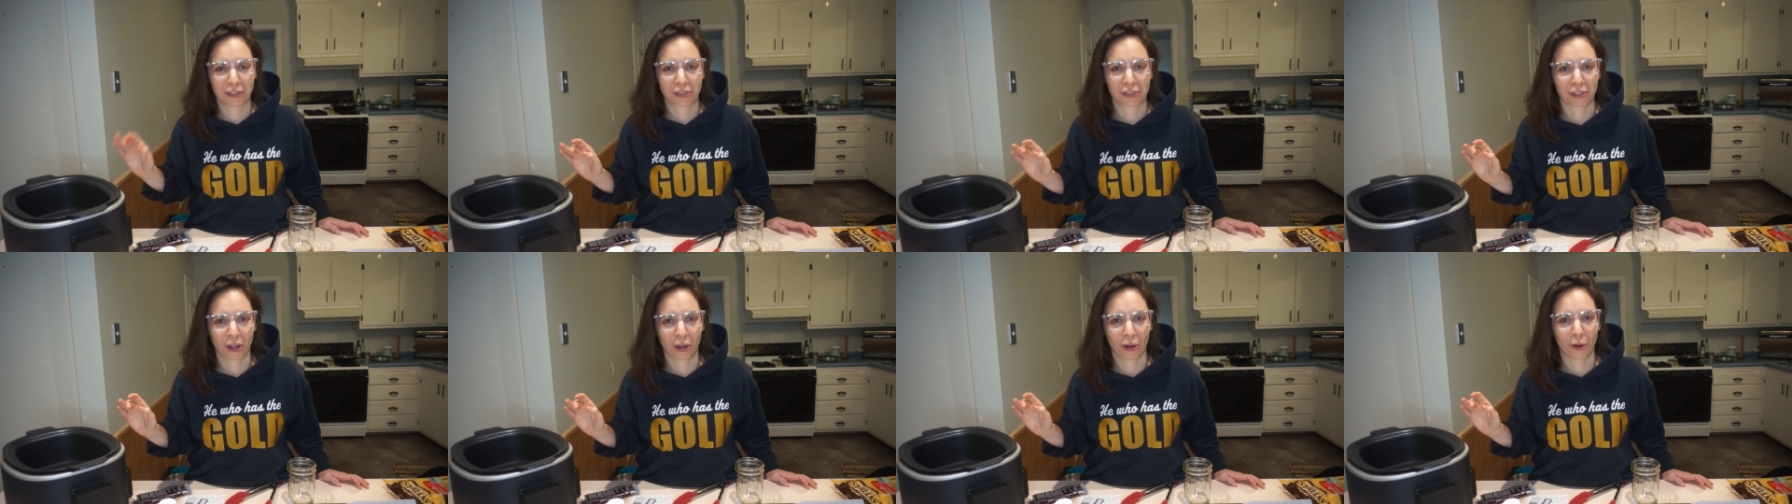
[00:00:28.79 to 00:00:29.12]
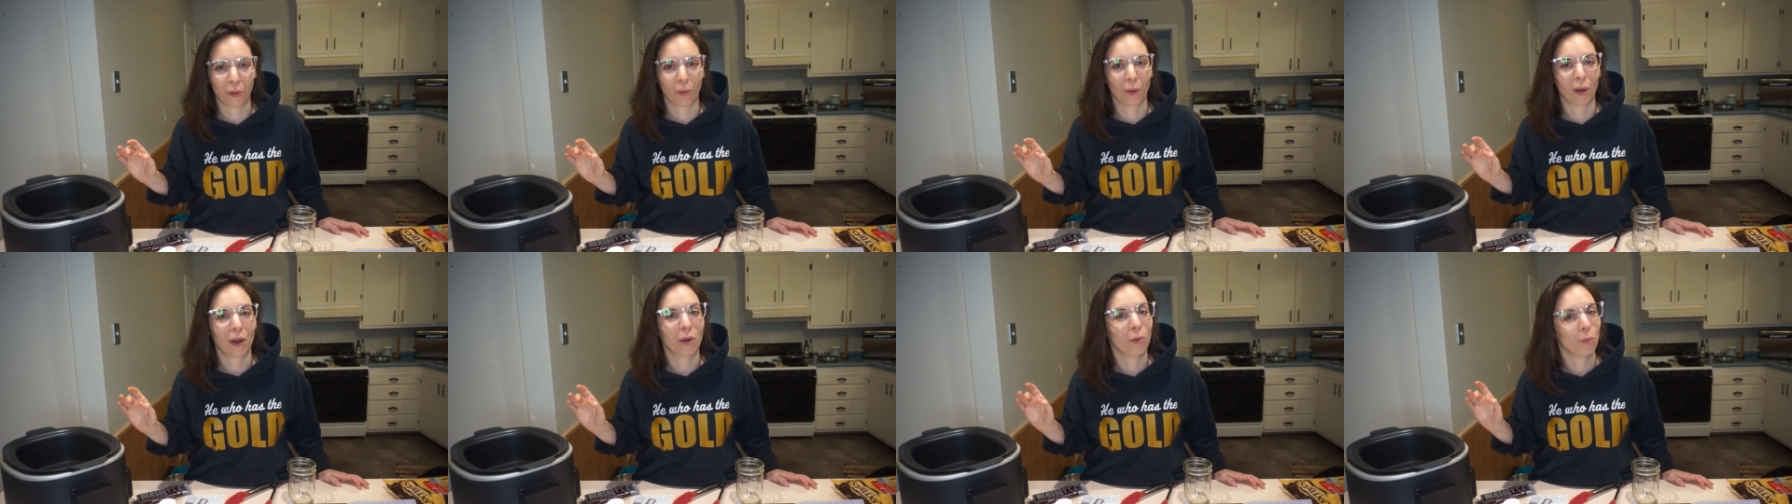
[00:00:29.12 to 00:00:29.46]

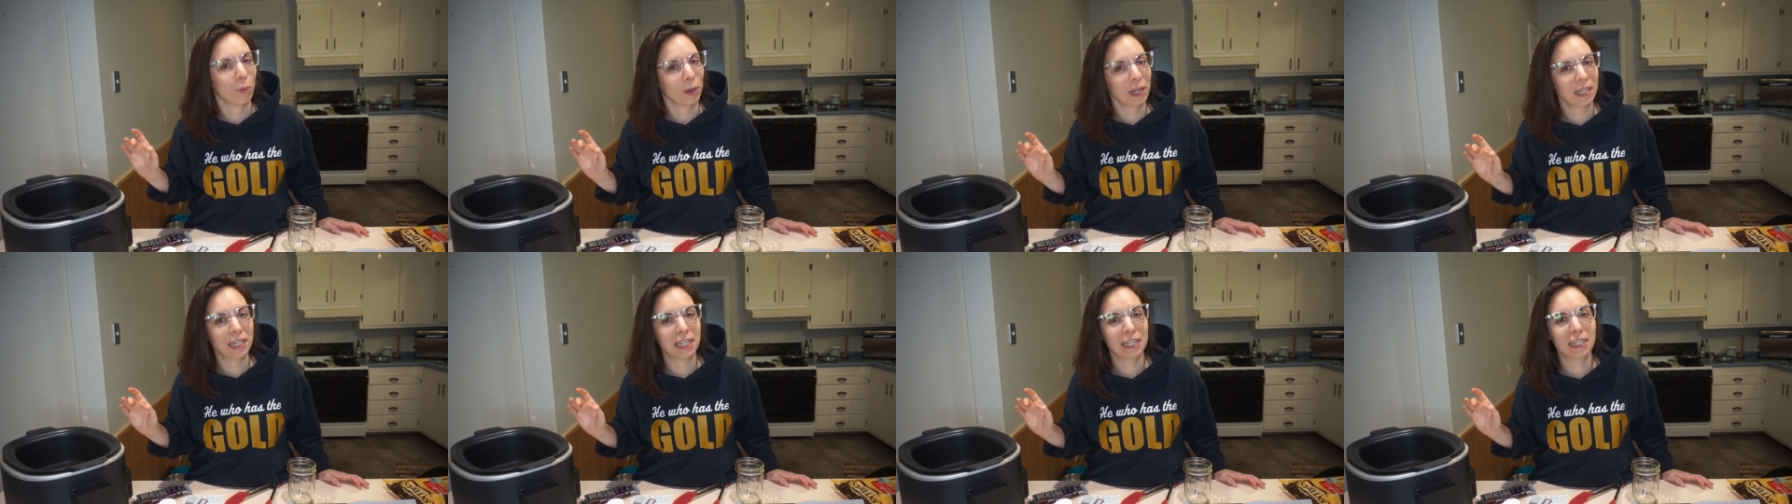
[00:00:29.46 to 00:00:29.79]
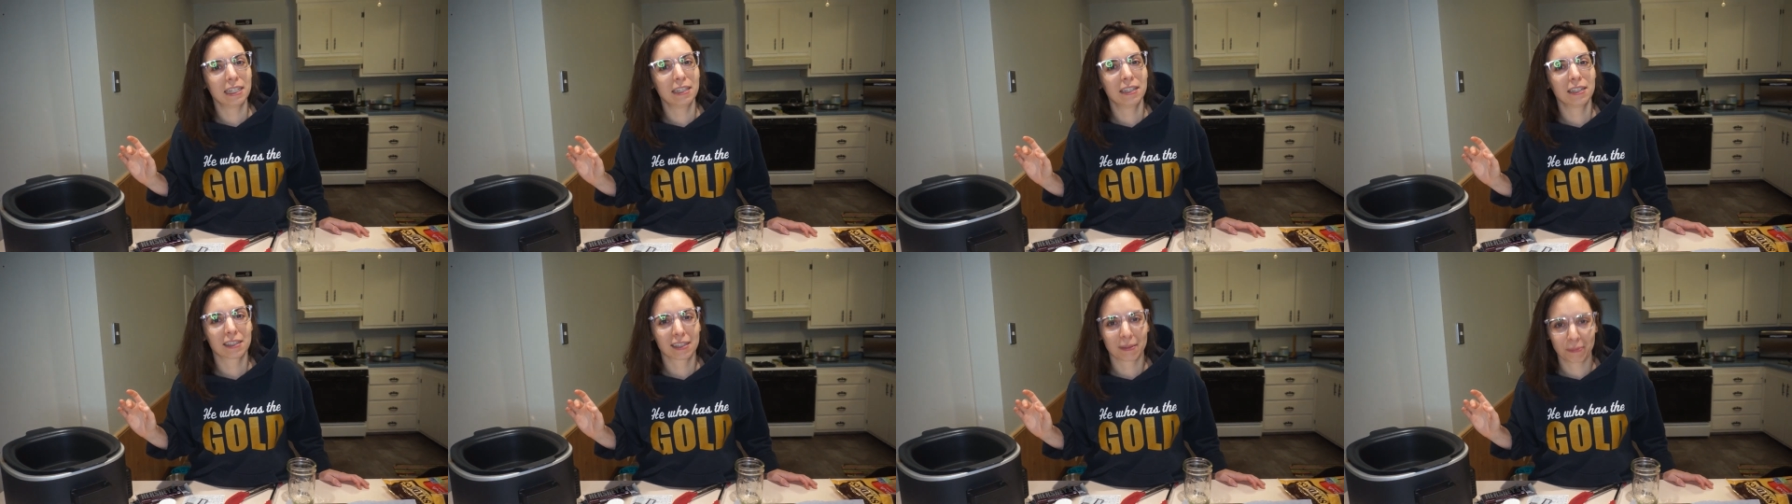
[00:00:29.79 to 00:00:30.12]
so we
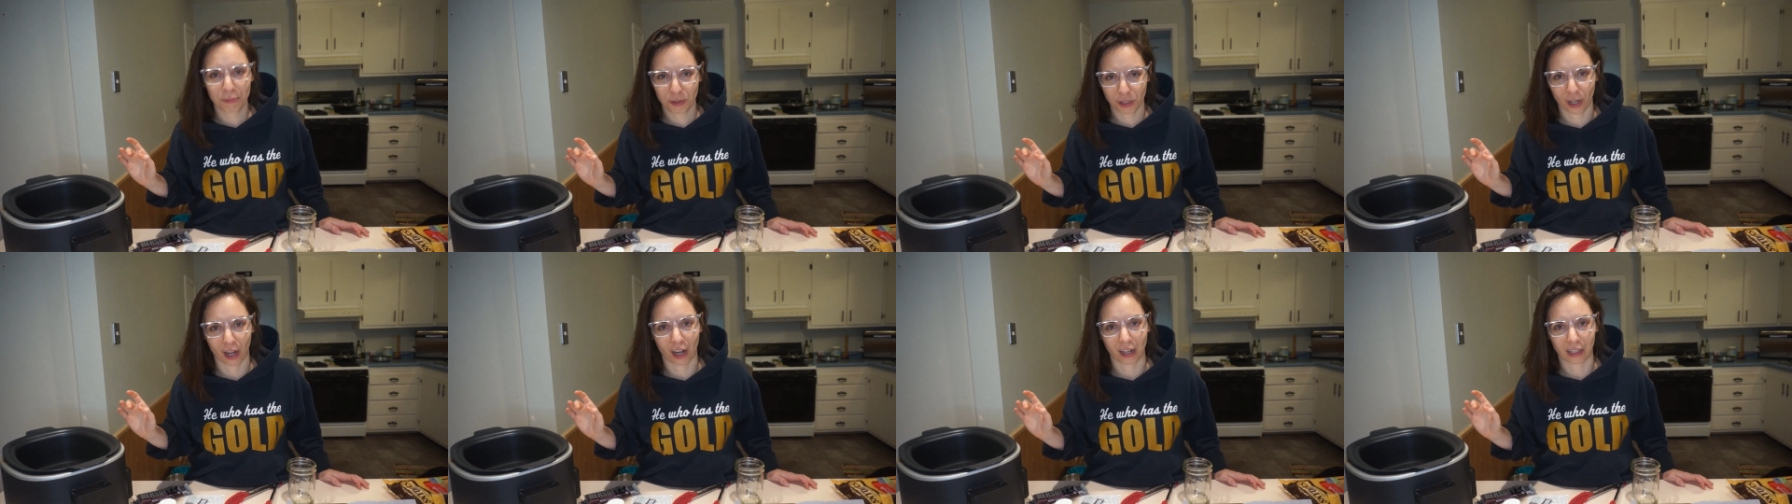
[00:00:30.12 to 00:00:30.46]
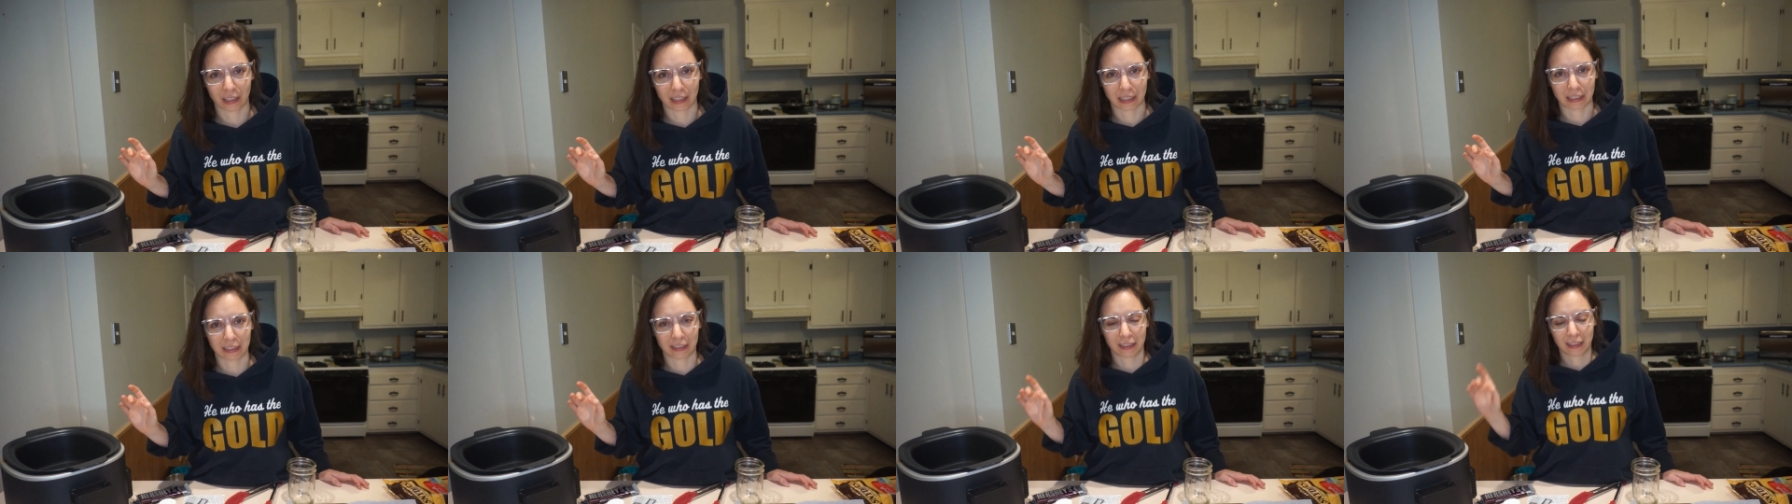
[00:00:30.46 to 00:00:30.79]
need some chocolate.